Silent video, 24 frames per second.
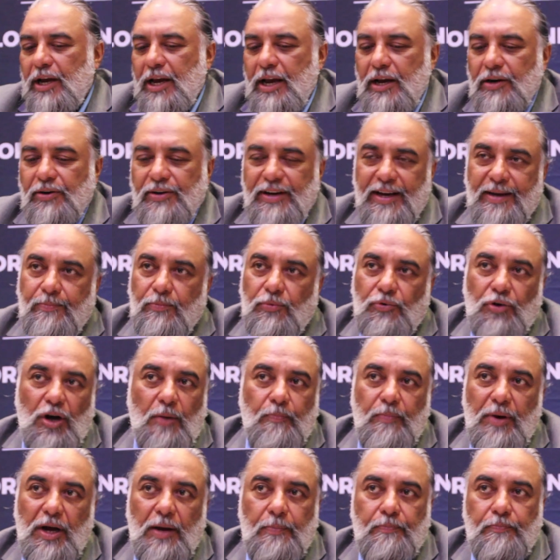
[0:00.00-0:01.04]
airtime
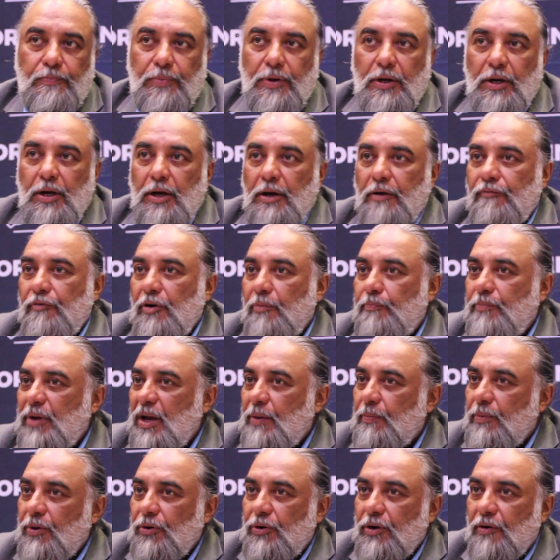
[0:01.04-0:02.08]
top-up, for
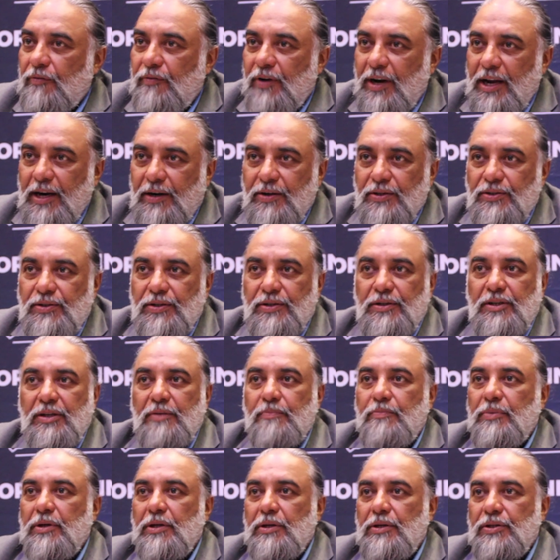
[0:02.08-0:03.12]
payment of
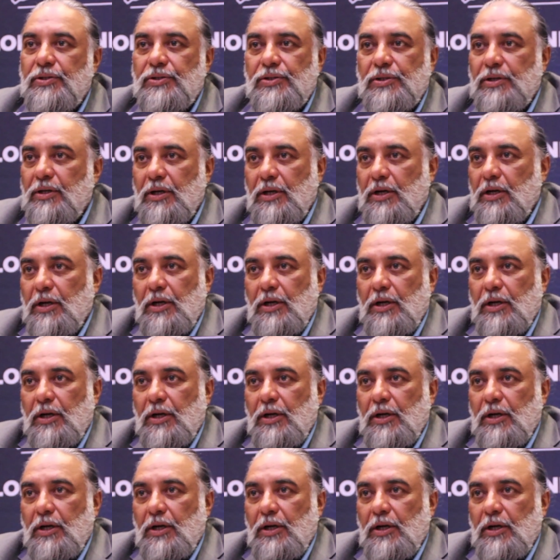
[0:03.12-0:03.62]
electricity bills.